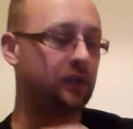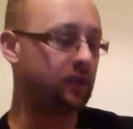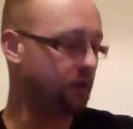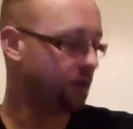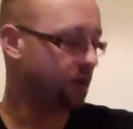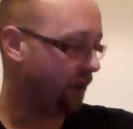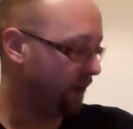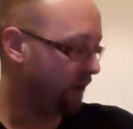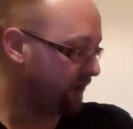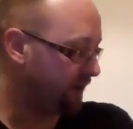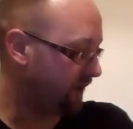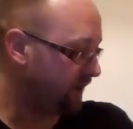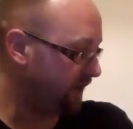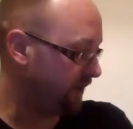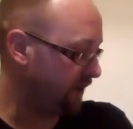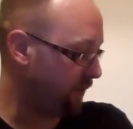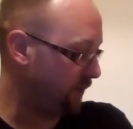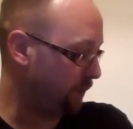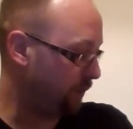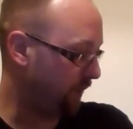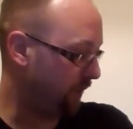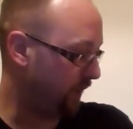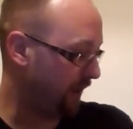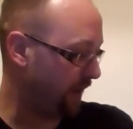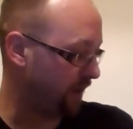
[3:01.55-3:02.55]
guys end
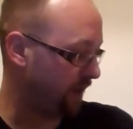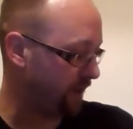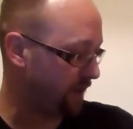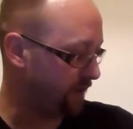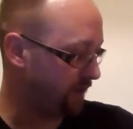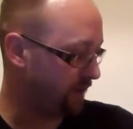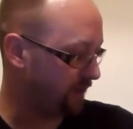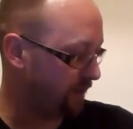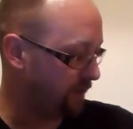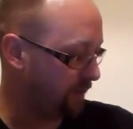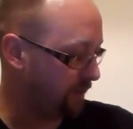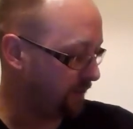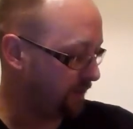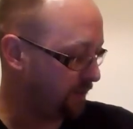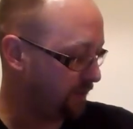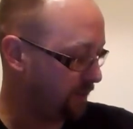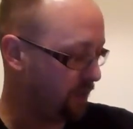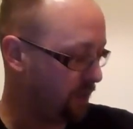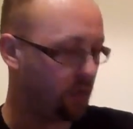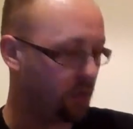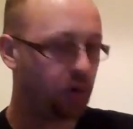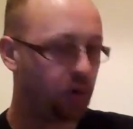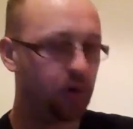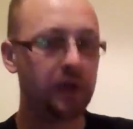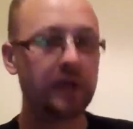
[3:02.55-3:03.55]
up playing him a little bit
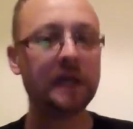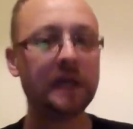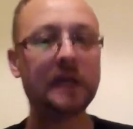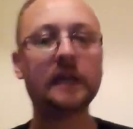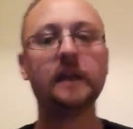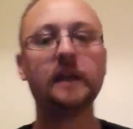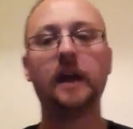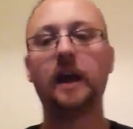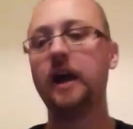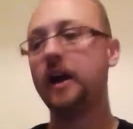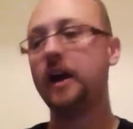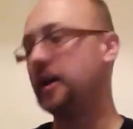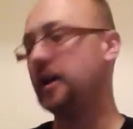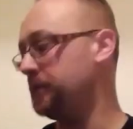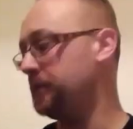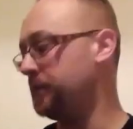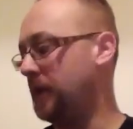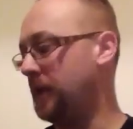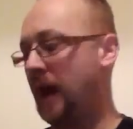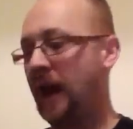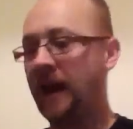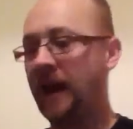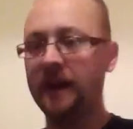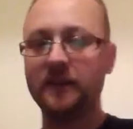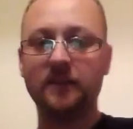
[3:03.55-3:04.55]
more.
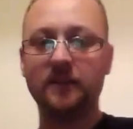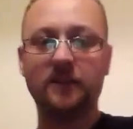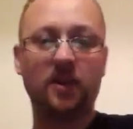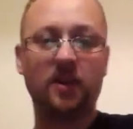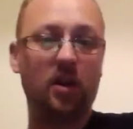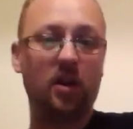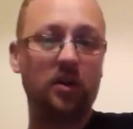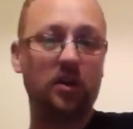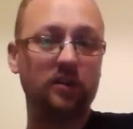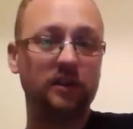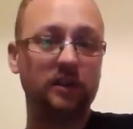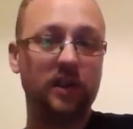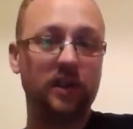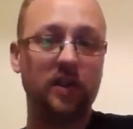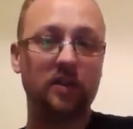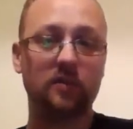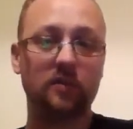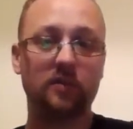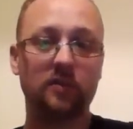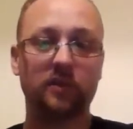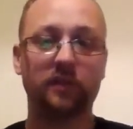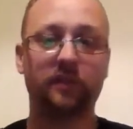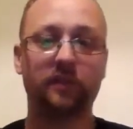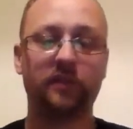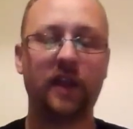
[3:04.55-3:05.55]
And he's got a
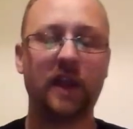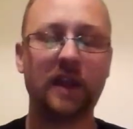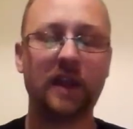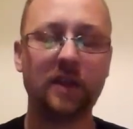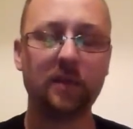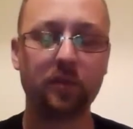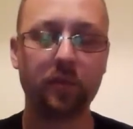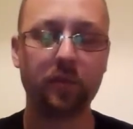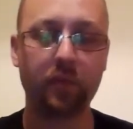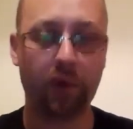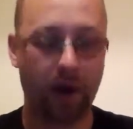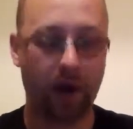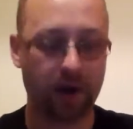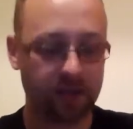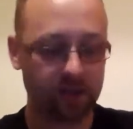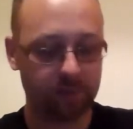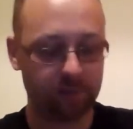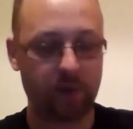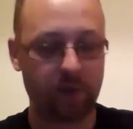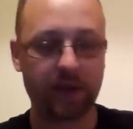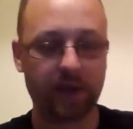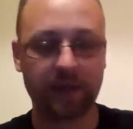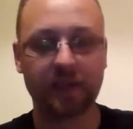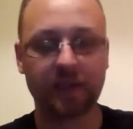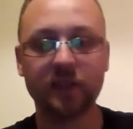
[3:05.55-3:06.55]
fairly brand
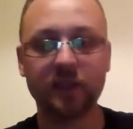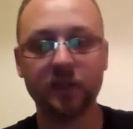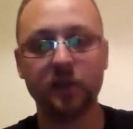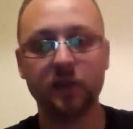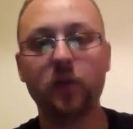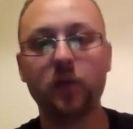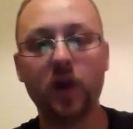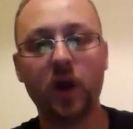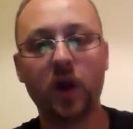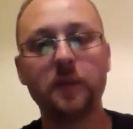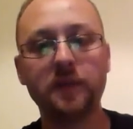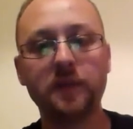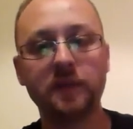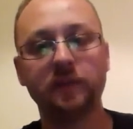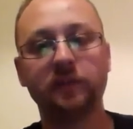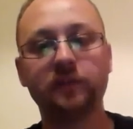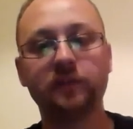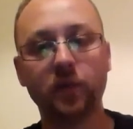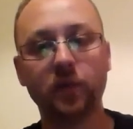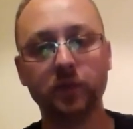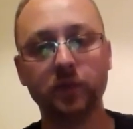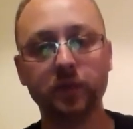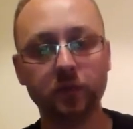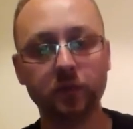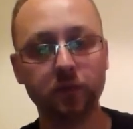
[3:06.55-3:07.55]
spanking new army in the
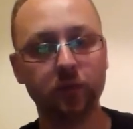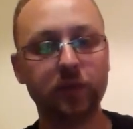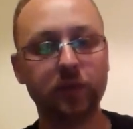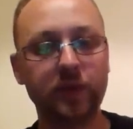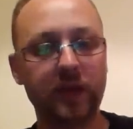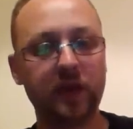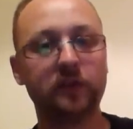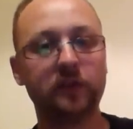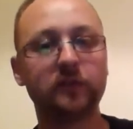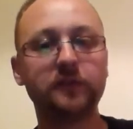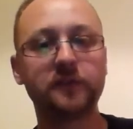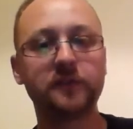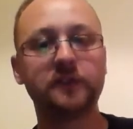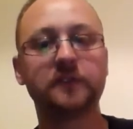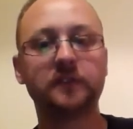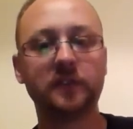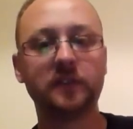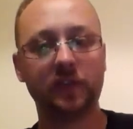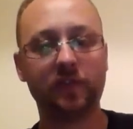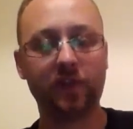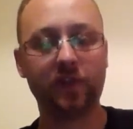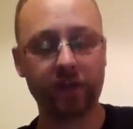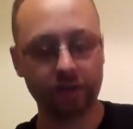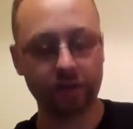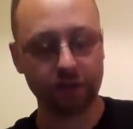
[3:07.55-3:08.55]
form of the Wood Elves.
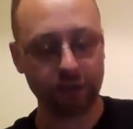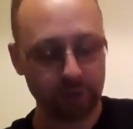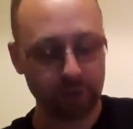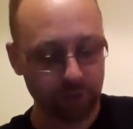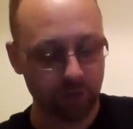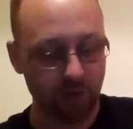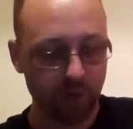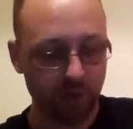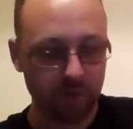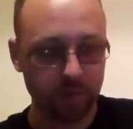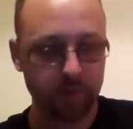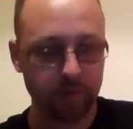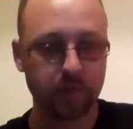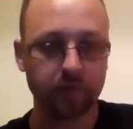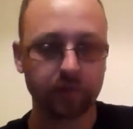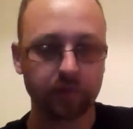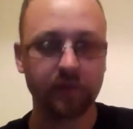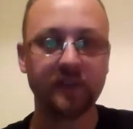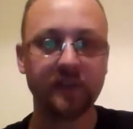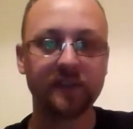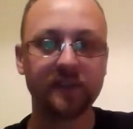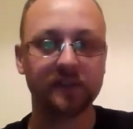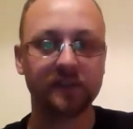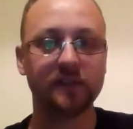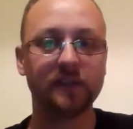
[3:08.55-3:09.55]
They've had a new army book
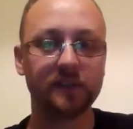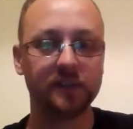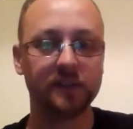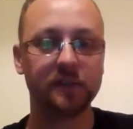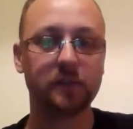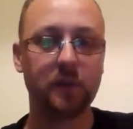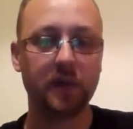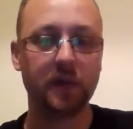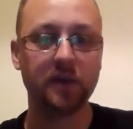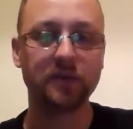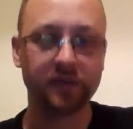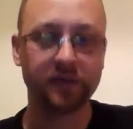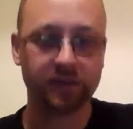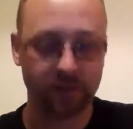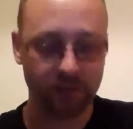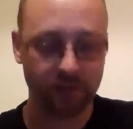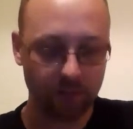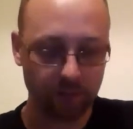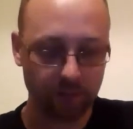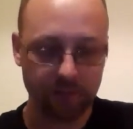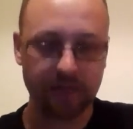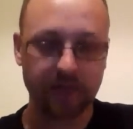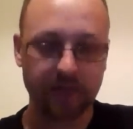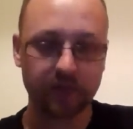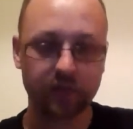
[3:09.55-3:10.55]
recently as well, so
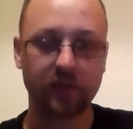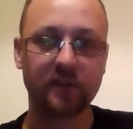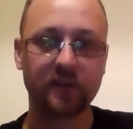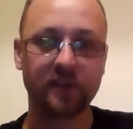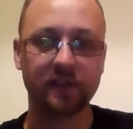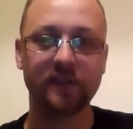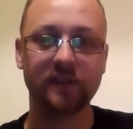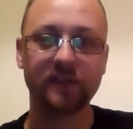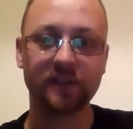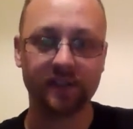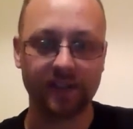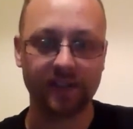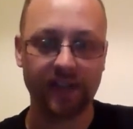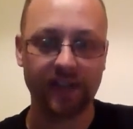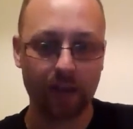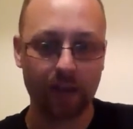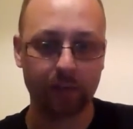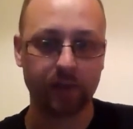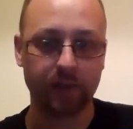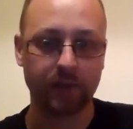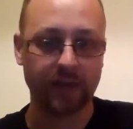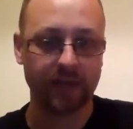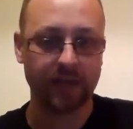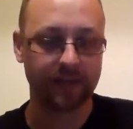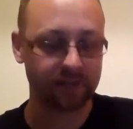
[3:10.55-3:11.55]
it'll be interesting to see how
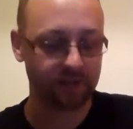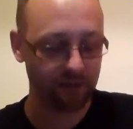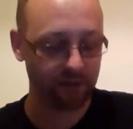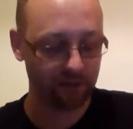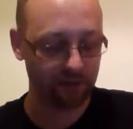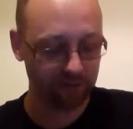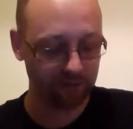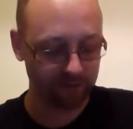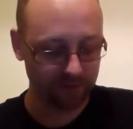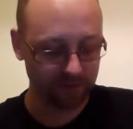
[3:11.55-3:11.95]
he gets on.